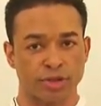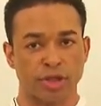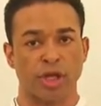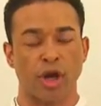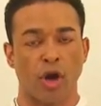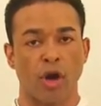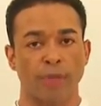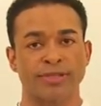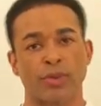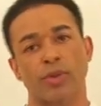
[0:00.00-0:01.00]
Those are the
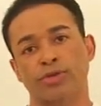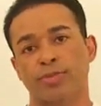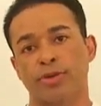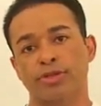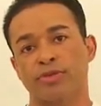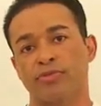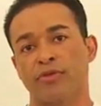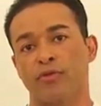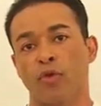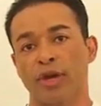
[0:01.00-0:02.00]
carbs that we were supposed to
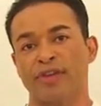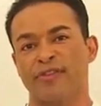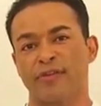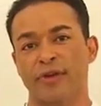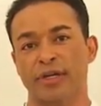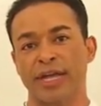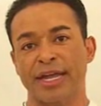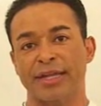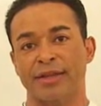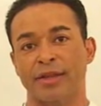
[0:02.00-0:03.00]
avoid of our
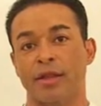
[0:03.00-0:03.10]
diet.